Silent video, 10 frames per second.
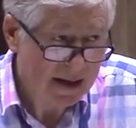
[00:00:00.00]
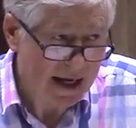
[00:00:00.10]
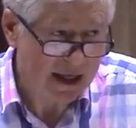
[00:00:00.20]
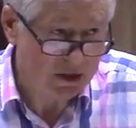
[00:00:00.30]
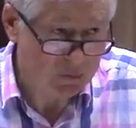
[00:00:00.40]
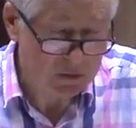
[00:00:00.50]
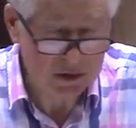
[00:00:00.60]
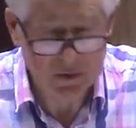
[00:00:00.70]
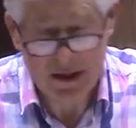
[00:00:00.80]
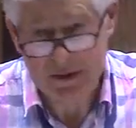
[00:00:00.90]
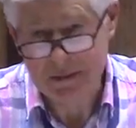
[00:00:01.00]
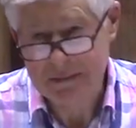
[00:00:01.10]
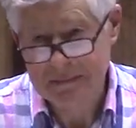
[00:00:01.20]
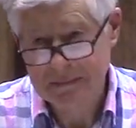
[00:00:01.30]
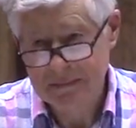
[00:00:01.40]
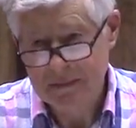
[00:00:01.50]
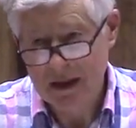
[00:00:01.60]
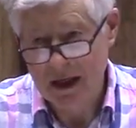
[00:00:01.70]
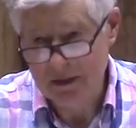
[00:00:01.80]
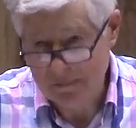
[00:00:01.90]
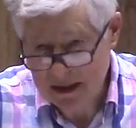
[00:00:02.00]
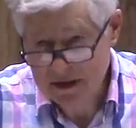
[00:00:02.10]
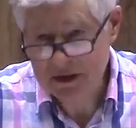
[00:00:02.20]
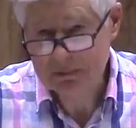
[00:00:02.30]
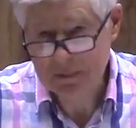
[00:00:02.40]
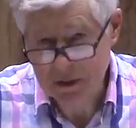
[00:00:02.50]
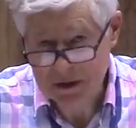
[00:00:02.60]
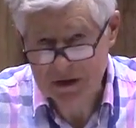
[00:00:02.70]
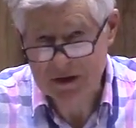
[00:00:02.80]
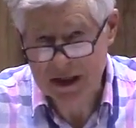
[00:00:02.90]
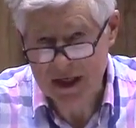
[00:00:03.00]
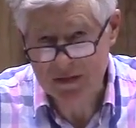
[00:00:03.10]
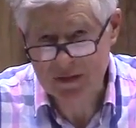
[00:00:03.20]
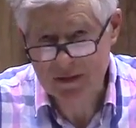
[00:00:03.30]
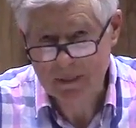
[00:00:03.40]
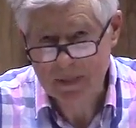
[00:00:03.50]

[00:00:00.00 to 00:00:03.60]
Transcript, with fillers: and it will grow. I must put it to death.